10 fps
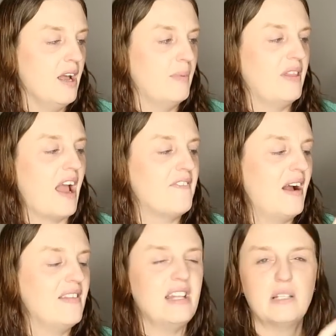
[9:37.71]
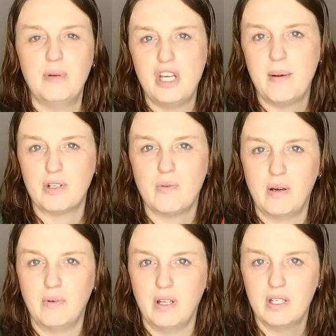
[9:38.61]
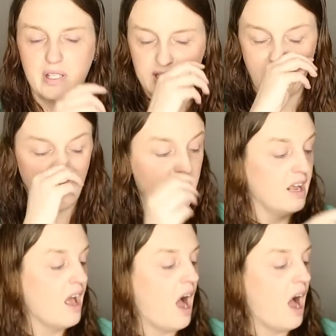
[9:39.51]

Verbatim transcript: But I find these pajamas run really tight.